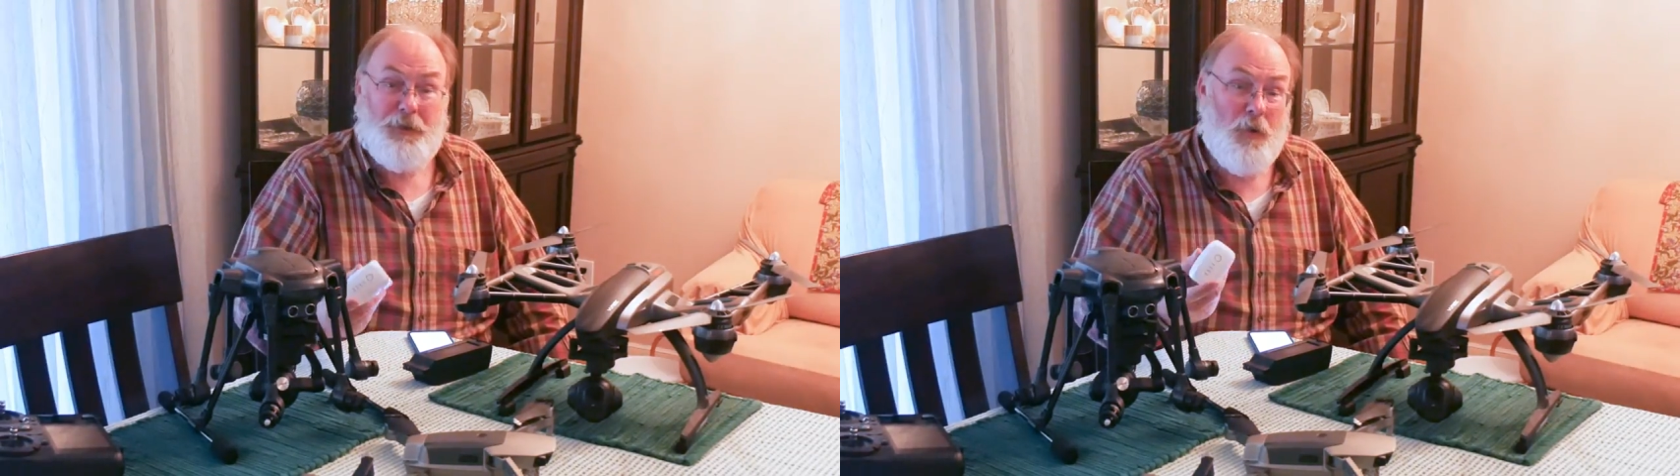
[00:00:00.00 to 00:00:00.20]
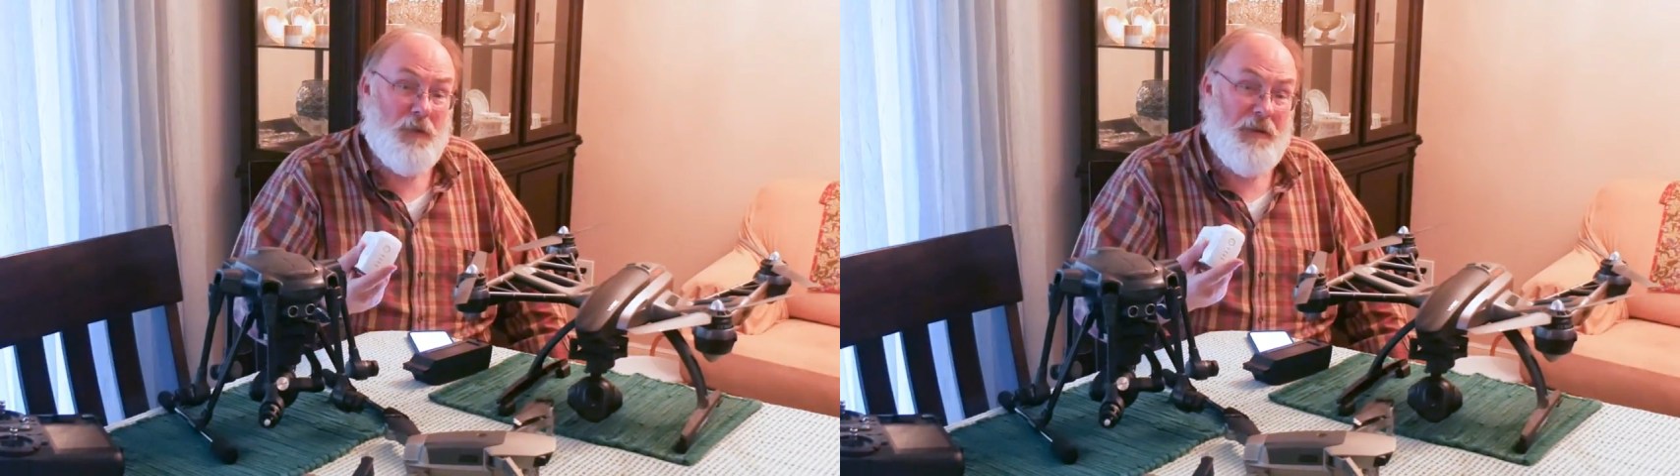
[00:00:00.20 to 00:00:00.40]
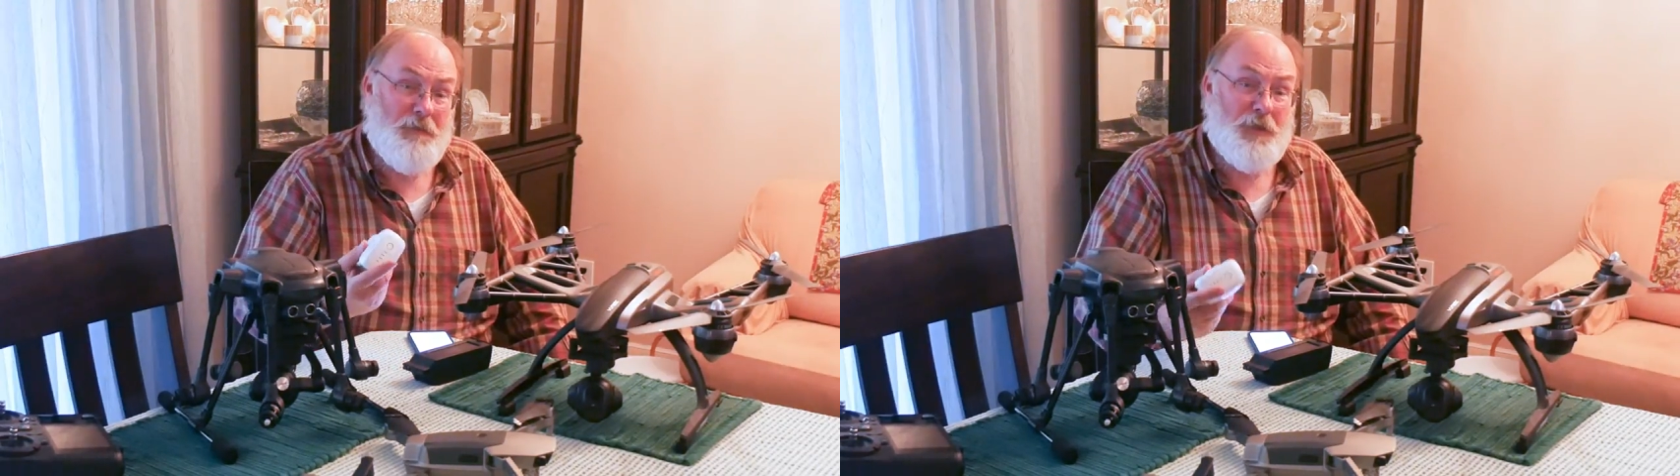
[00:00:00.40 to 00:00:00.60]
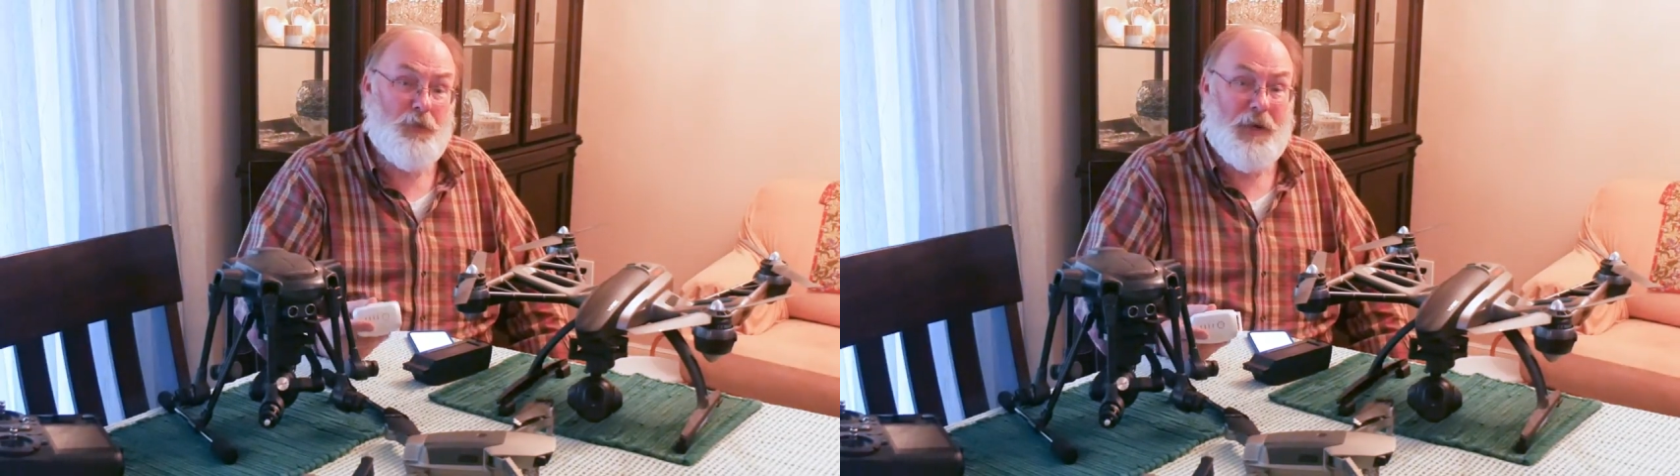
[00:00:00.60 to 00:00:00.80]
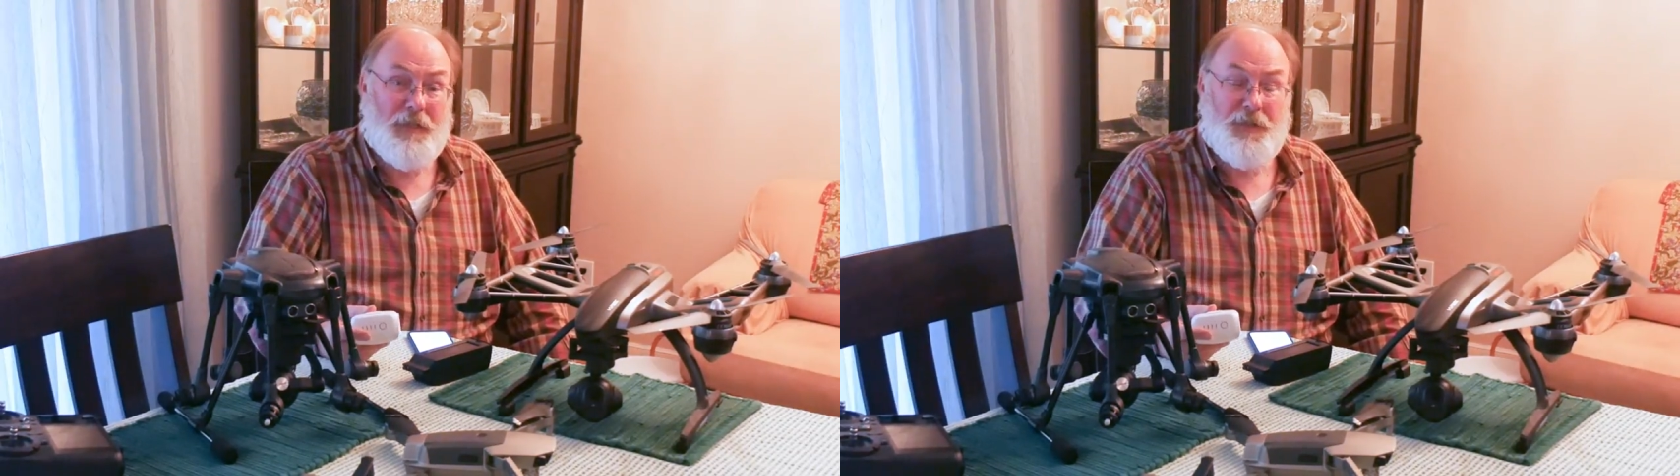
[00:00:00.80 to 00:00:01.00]
don't leave them in
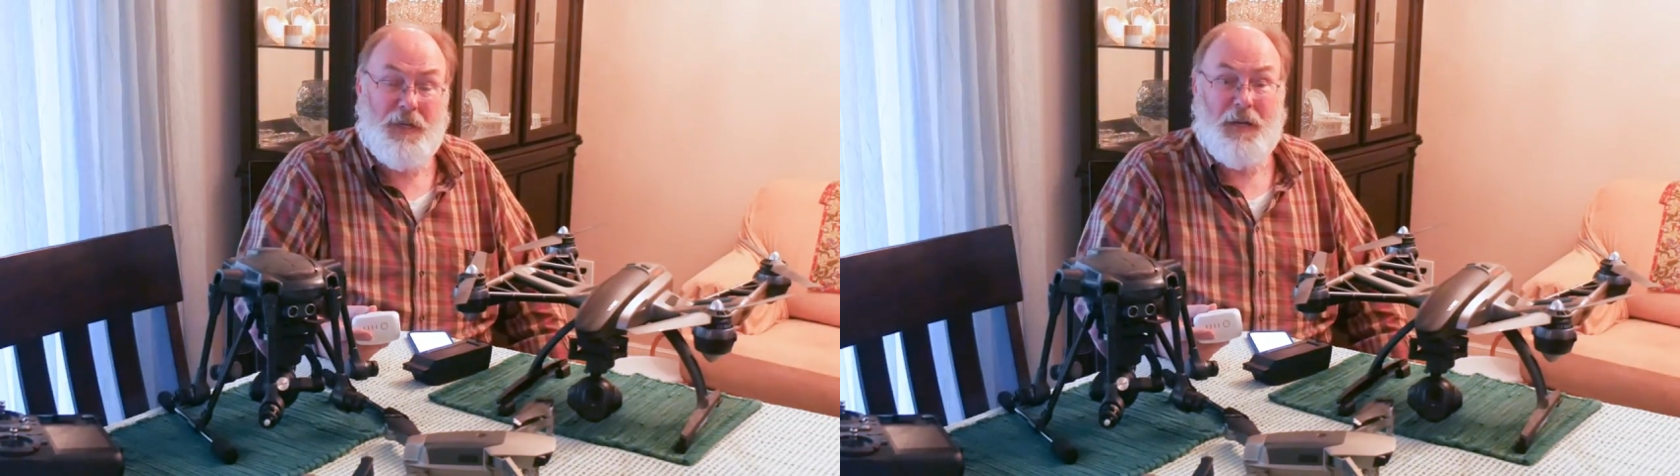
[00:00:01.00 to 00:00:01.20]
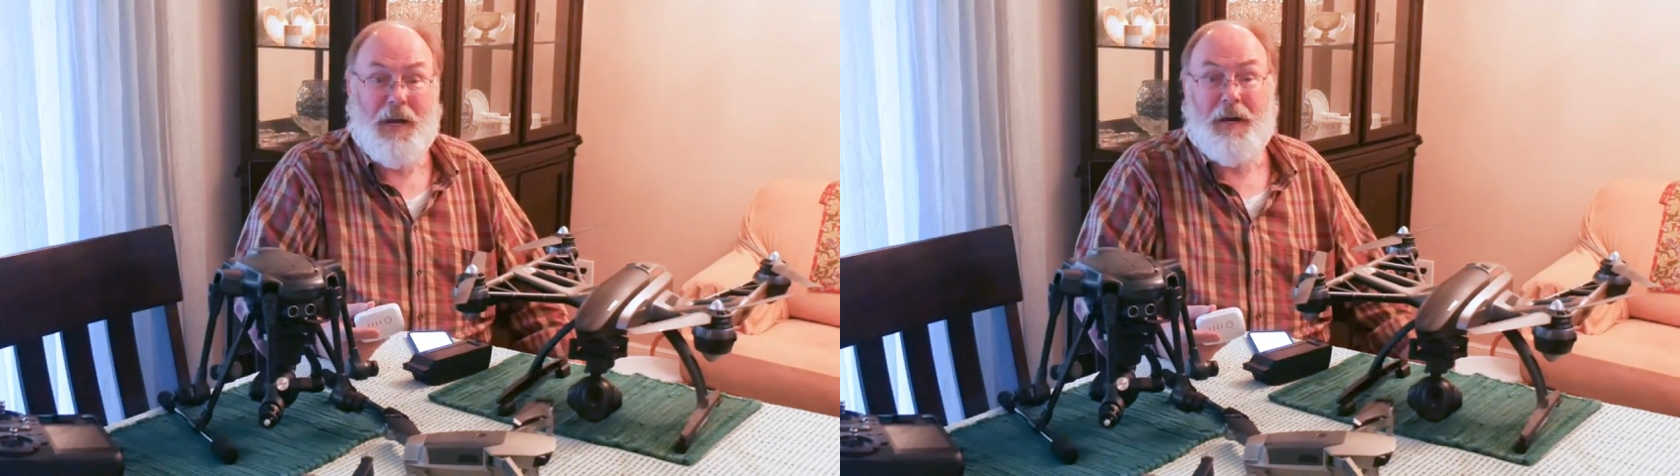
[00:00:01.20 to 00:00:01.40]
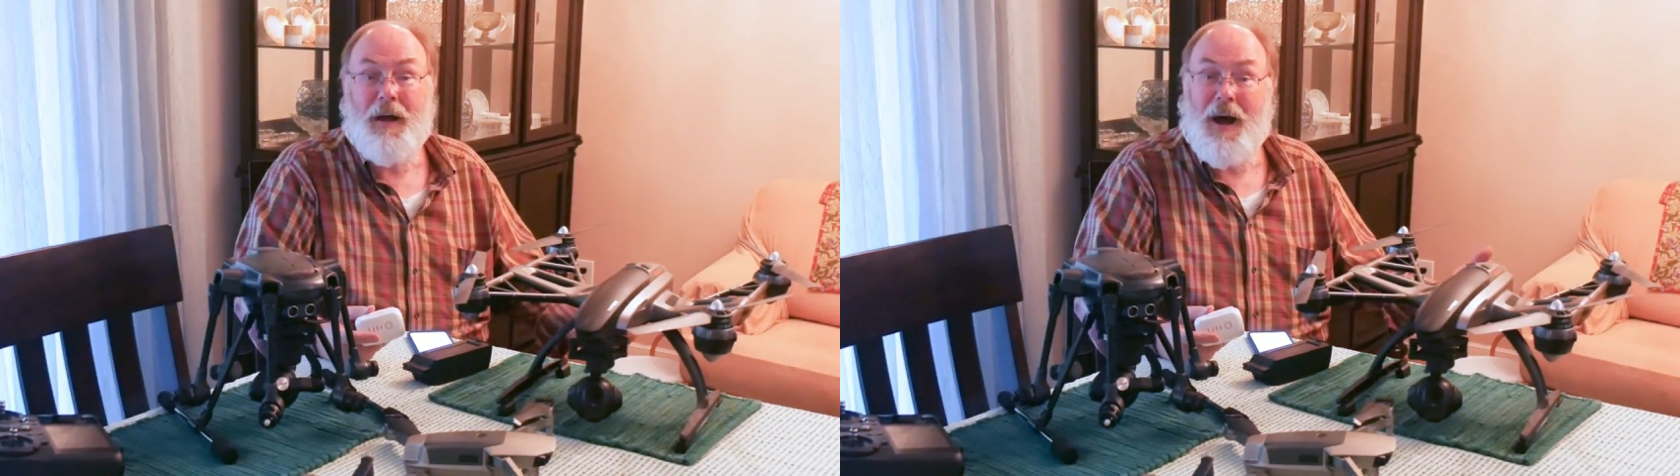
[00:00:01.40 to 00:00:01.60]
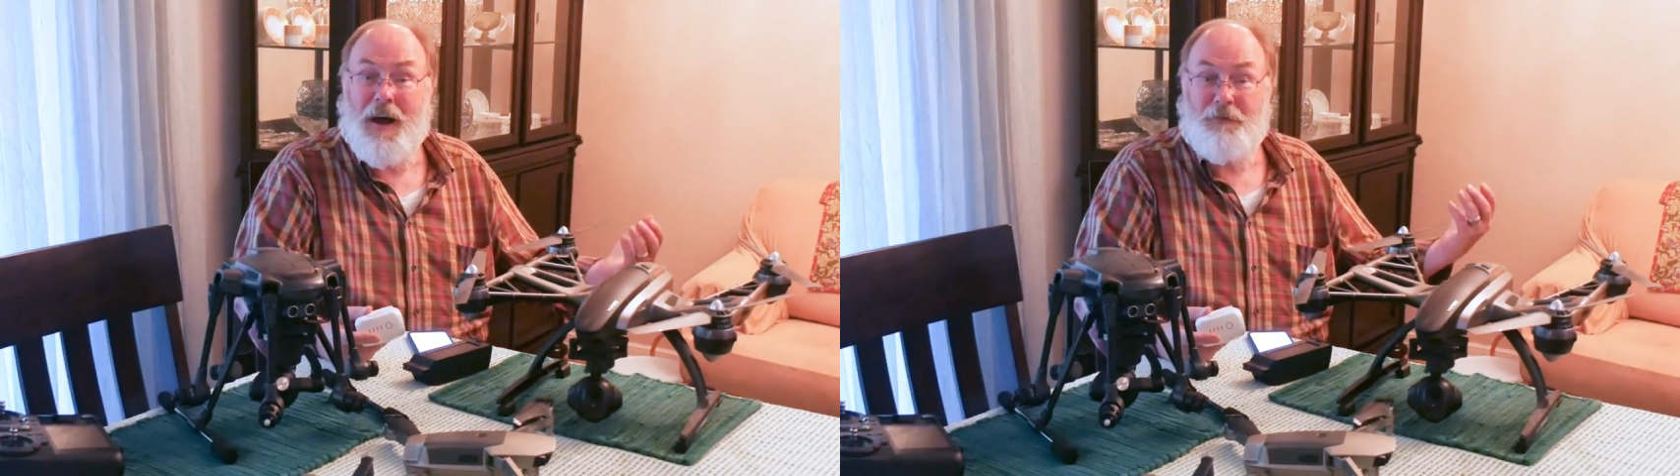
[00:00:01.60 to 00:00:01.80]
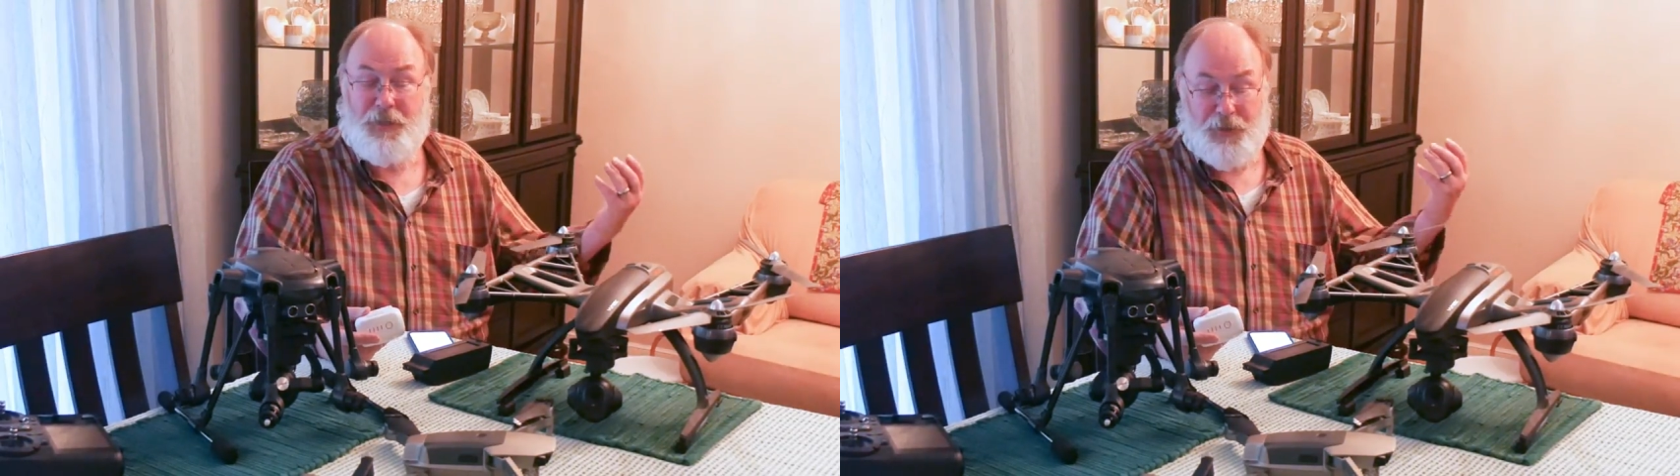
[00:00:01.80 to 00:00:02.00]
direct sunlight.
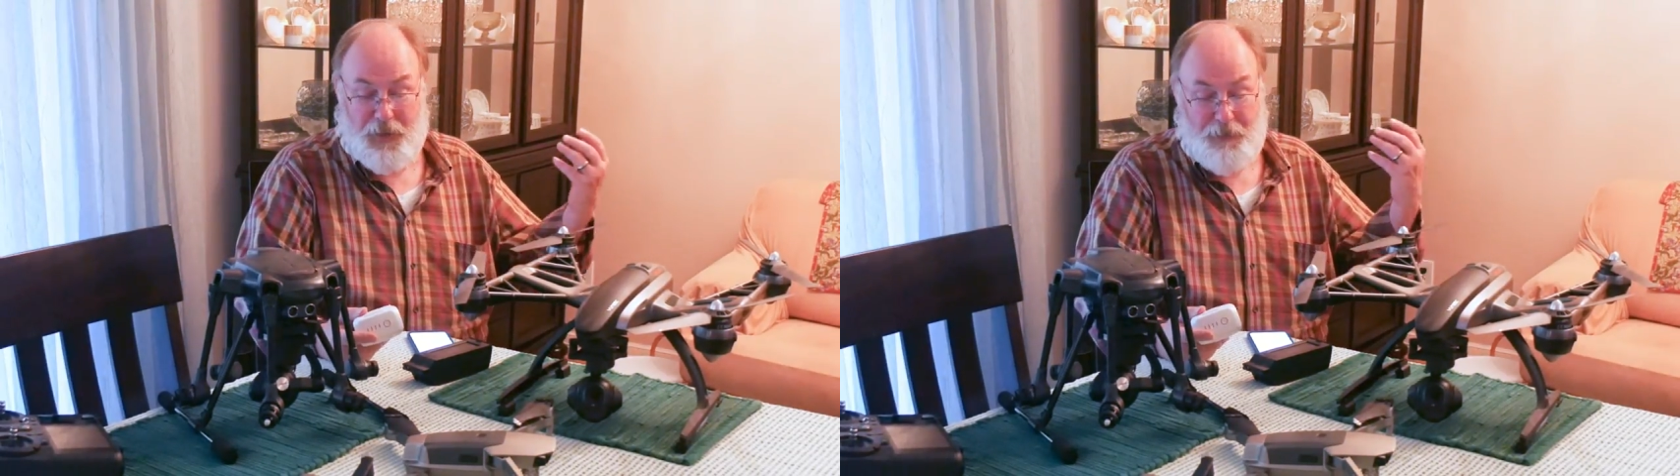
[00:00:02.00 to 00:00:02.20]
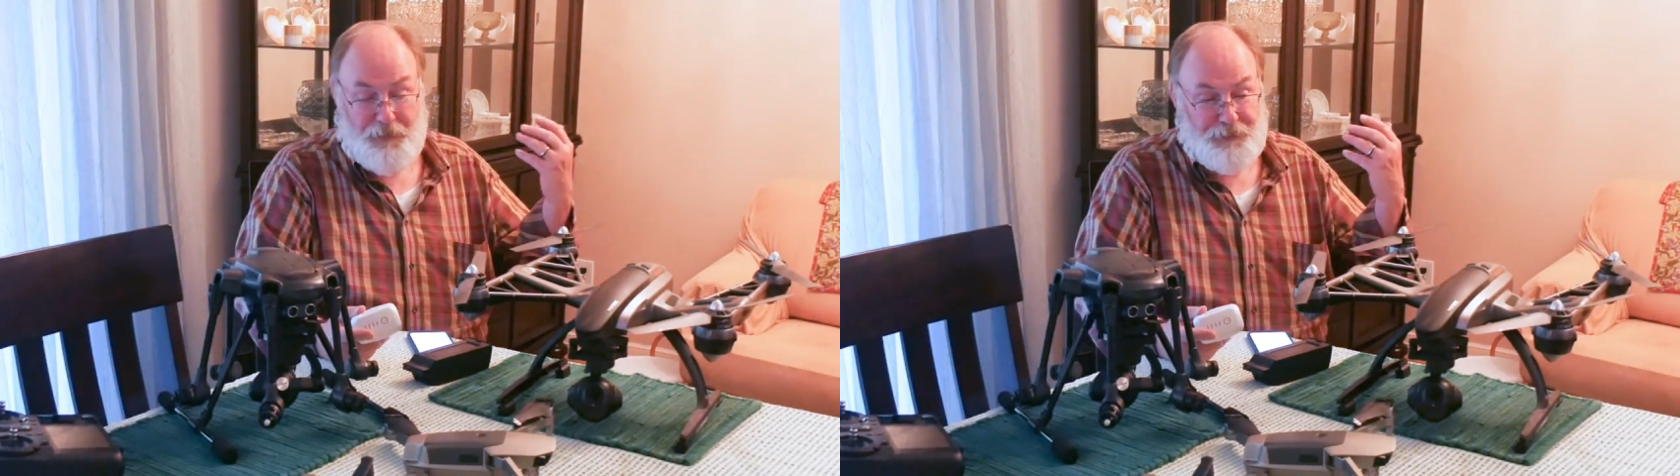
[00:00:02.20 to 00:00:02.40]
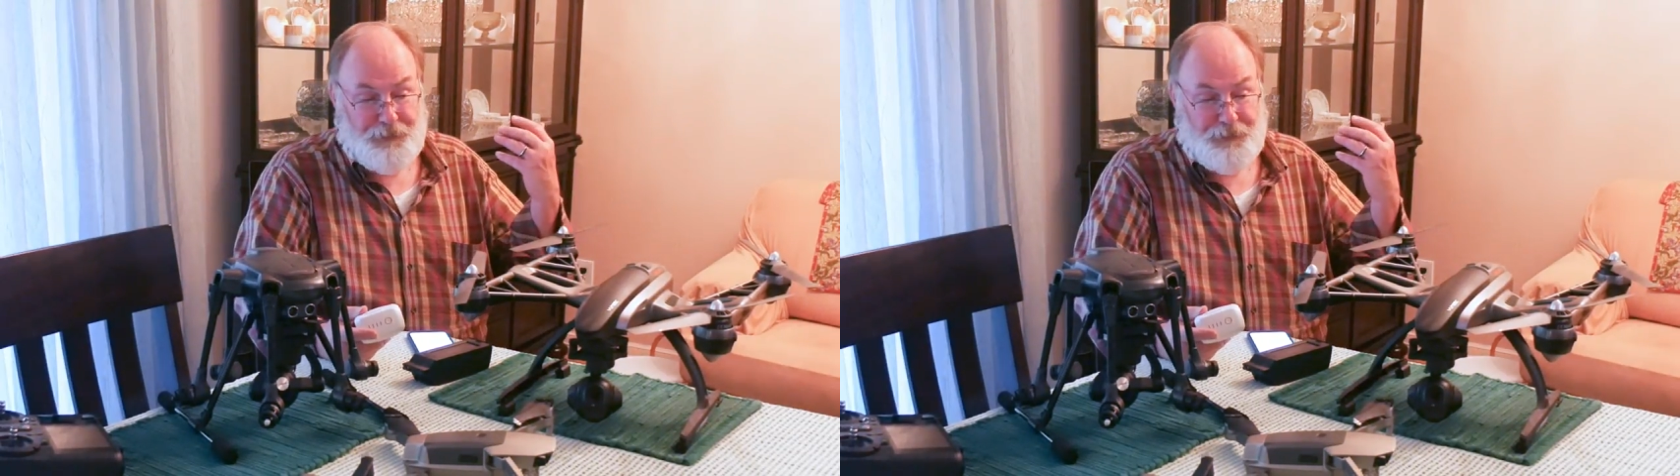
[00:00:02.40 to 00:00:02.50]
Obviously,